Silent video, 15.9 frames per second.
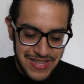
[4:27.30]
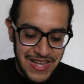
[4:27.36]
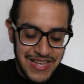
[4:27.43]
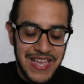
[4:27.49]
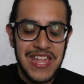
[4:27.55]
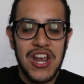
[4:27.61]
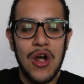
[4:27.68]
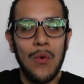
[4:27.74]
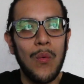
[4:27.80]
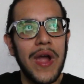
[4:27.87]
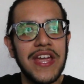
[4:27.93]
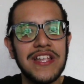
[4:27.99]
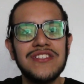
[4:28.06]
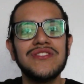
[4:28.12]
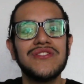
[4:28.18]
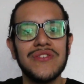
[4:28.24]
I cannot
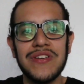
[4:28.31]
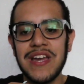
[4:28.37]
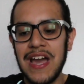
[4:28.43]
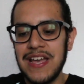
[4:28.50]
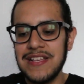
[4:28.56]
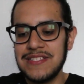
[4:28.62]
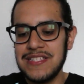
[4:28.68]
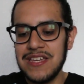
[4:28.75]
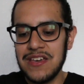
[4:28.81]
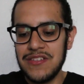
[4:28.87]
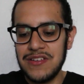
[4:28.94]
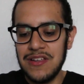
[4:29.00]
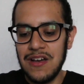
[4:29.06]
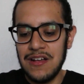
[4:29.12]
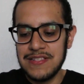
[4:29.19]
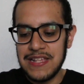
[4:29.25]
wait to show you guys the other
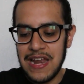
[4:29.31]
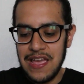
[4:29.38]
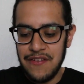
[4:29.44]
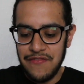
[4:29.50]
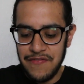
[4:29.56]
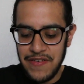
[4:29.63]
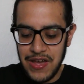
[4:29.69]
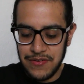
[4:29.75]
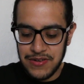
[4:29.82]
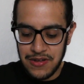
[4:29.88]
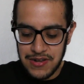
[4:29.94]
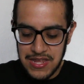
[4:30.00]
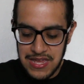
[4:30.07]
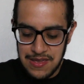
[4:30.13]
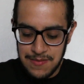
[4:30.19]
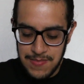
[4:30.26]
dolls that I have found on
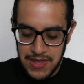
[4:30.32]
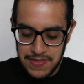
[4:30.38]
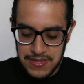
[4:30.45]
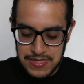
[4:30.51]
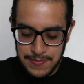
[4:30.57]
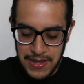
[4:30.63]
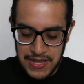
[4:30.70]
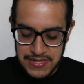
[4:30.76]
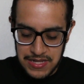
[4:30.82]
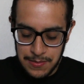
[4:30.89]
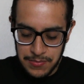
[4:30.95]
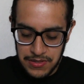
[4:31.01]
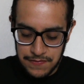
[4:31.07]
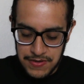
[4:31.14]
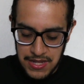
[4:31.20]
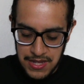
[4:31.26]
eBay these past
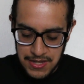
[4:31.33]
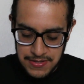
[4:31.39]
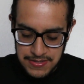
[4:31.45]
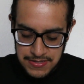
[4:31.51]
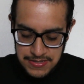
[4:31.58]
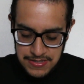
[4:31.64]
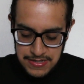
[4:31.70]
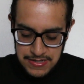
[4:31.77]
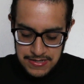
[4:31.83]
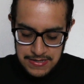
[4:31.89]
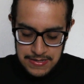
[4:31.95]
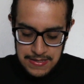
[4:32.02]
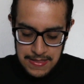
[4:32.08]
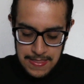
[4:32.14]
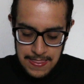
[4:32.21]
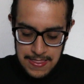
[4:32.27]
couple of days.
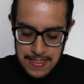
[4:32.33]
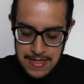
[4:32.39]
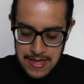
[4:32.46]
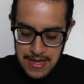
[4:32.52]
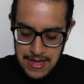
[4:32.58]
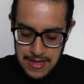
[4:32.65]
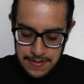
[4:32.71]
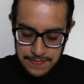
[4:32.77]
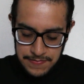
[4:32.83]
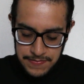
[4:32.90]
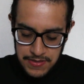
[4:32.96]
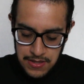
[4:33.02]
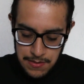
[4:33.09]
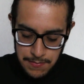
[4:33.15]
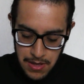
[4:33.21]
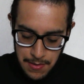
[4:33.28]
Wow.
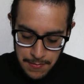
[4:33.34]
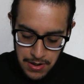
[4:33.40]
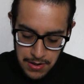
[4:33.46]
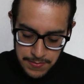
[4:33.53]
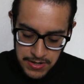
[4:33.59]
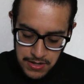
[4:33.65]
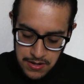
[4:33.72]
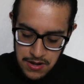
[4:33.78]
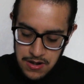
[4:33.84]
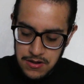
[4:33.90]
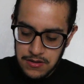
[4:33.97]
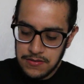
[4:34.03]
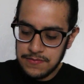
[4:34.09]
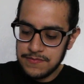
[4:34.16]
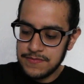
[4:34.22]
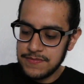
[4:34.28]
Come on, Barbie girl.